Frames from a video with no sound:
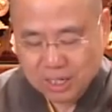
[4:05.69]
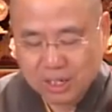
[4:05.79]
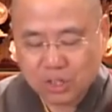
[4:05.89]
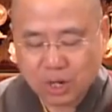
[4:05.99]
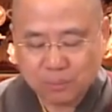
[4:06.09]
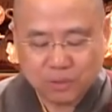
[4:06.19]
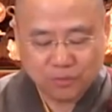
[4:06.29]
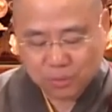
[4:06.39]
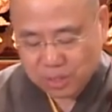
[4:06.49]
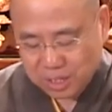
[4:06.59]
In chapter
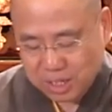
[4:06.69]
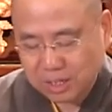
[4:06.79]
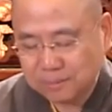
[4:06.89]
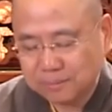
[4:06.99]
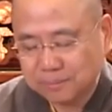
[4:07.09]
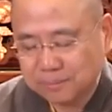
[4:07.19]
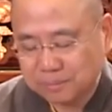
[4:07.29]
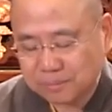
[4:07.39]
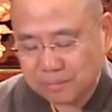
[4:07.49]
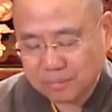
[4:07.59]
3,
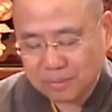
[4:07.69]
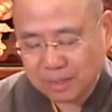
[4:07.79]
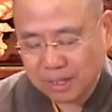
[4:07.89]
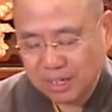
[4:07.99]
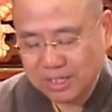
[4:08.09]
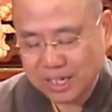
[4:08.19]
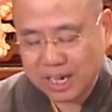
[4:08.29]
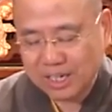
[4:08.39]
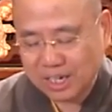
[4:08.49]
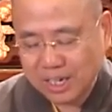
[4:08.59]
is
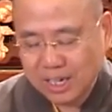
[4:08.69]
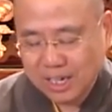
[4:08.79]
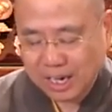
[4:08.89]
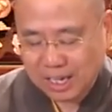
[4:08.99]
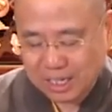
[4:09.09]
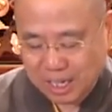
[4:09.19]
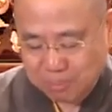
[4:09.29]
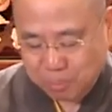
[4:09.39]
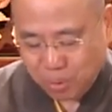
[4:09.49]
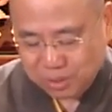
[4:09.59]
there any
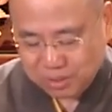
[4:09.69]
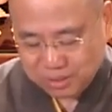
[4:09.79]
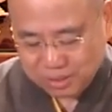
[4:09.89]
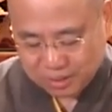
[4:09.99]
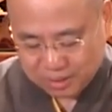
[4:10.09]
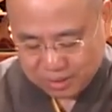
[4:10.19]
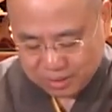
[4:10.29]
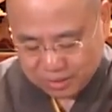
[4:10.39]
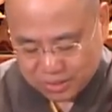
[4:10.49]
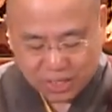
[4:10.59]
important
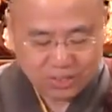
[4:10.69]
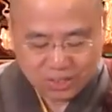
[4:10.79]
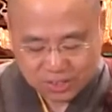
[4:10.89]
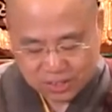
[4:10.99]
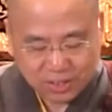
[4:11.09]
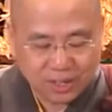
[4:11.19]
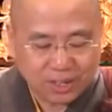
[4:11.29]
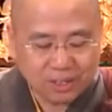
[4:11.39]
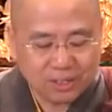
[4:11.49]
sentence in there?